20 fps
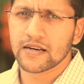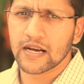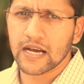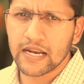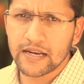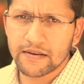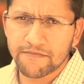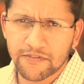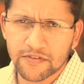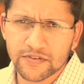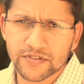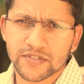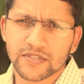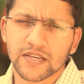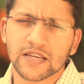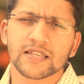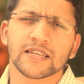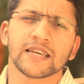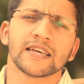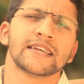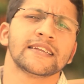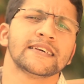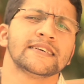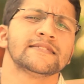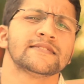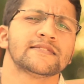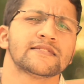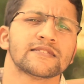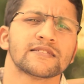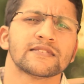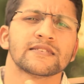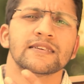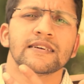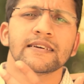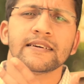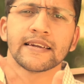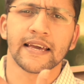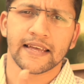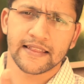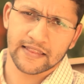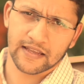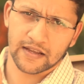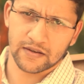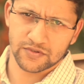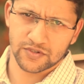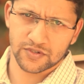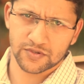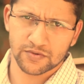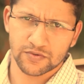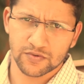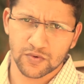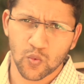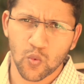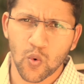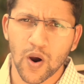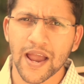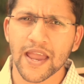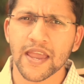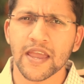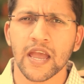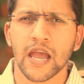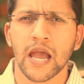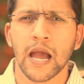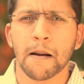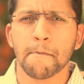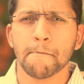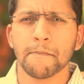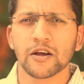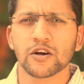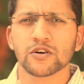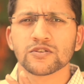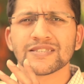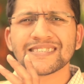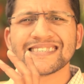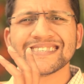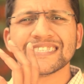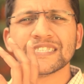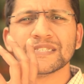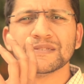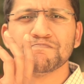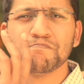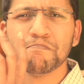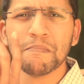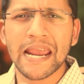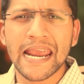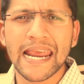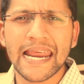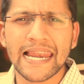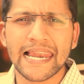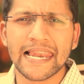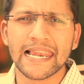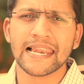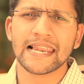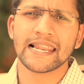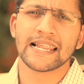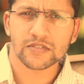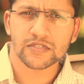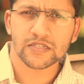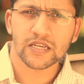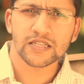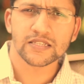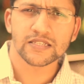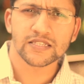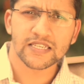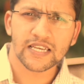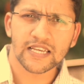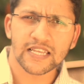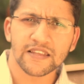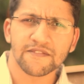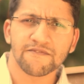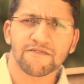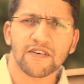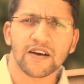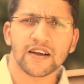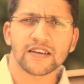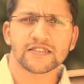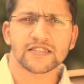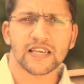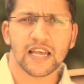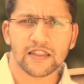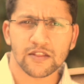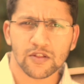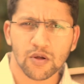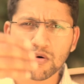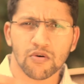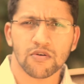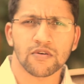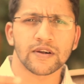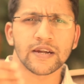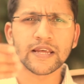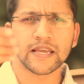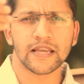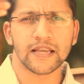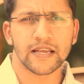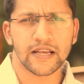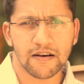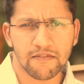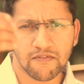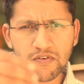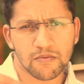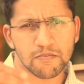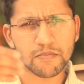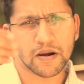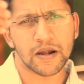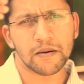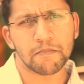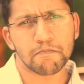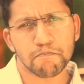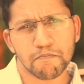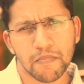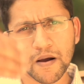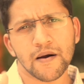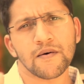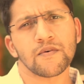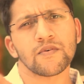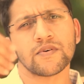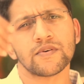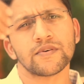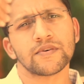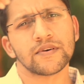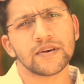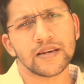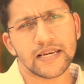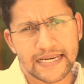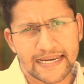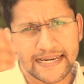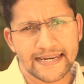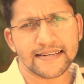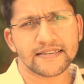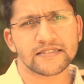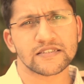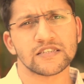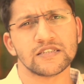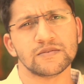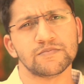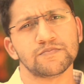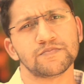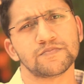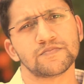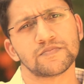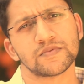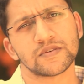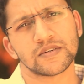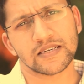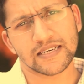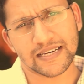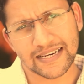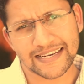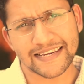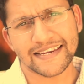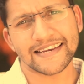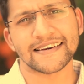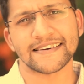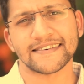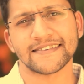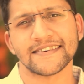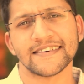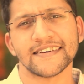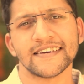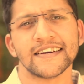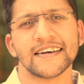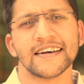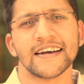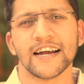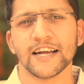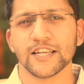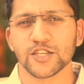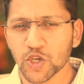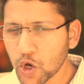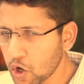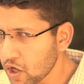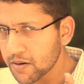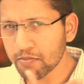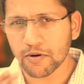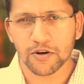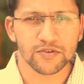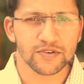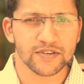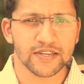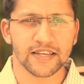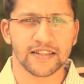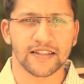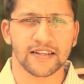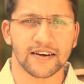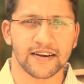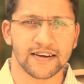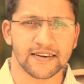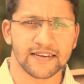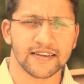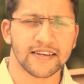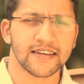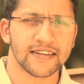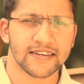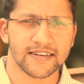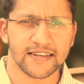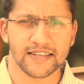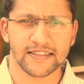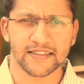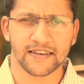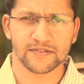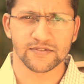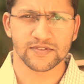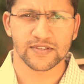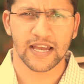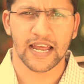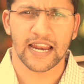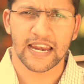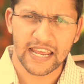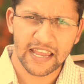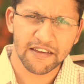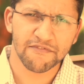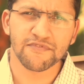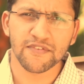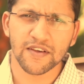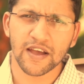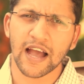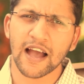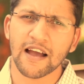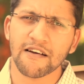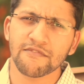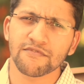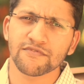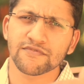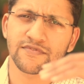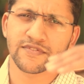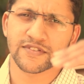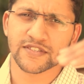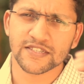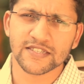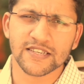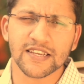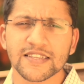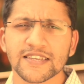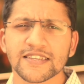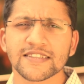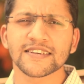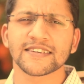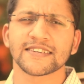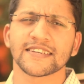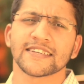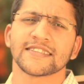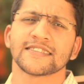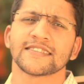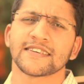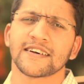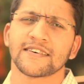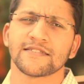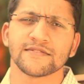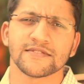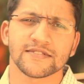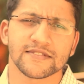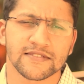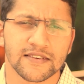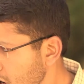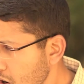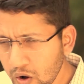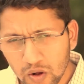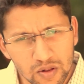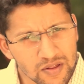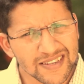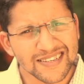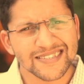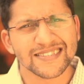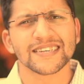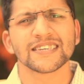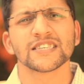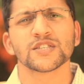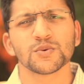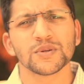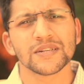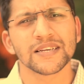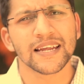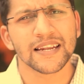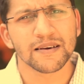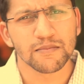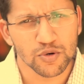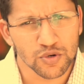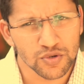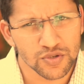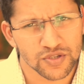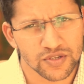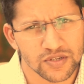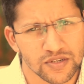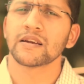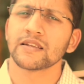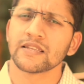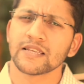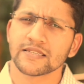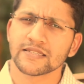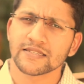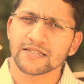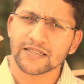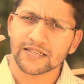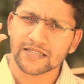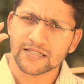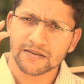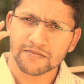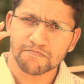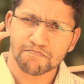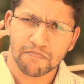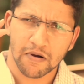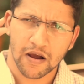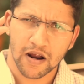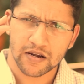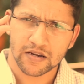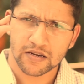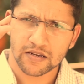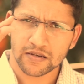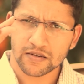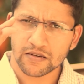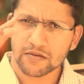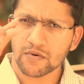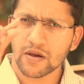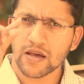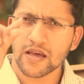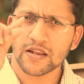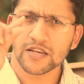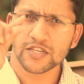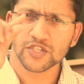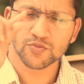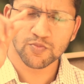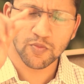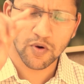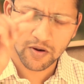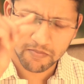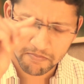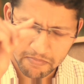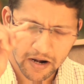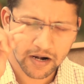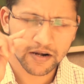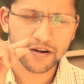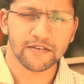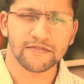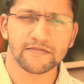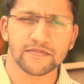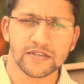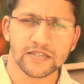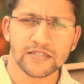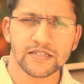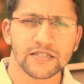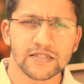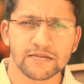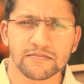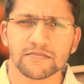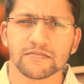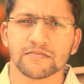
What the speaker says: And for Sun, it is 10th house. Why? Because it is male. Sun signifies authority, government, power, leadership, career. It's all about 10th house. And if you have Sun in the 10th house, all these things will get a boost. But this is just a part, very small part of this.